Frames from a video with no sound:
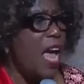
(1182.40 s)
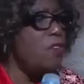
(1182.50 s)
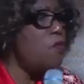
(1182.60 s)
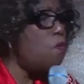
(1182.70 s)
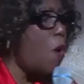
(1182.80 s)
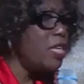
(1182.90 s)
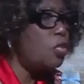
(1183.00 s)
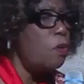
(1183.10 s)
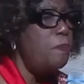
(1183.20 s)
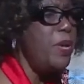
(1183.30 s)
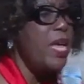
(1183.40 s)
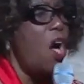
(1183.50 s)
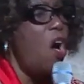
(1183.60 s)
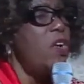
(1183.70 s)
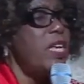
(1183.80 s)
and you want to
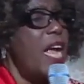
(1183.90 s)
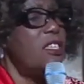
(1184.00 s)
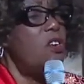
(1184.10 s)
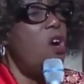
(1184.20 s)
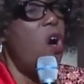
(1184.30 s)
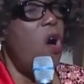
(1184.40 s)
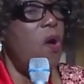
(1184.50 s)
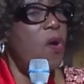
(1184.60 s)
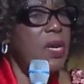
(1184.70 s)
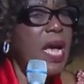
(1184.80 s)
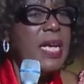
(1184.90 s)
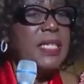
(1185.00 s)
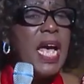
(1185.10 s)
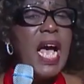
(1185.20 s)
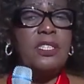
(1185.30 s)
be all that God
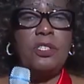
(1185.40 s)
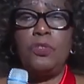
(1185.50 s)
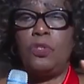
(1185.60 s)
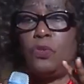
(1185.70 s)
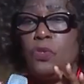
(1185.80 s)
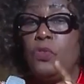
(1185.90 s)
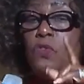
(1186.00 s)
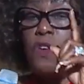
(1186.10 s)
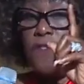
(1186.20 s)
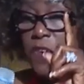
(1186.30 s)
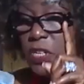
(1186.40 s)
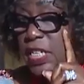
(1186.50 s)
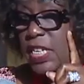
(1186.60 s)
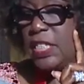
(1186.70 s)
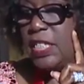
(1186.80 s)
has asked you to do
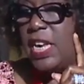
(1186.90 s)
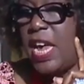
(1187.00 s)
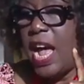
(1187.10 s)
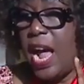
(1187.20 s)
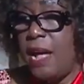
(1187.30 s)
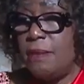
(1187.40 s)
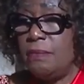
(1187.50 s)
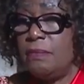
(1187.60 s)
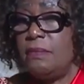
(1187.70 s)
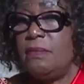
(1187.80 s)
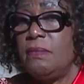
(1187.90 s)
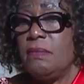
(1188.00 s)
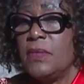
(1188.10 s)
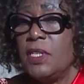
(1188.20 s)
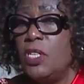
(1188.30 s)
for this year,
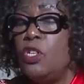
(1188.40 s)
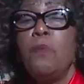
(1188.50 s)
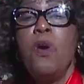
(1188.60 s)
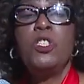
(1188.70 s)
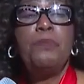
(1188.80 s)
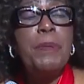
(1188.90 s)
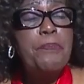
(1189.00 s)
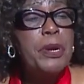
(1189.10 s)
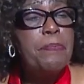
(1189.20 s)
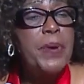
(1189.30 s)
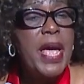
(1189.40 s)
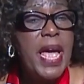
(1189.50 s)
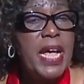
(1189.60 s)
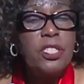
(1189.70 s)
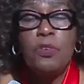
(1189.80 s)
you must be
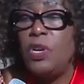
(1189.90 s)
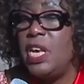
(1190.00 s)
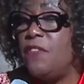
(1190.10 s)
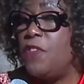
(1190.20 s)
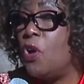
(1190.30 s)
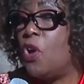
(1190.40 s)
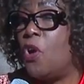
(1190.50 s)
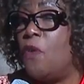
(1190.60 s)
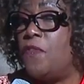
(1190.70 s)
prepared to leave your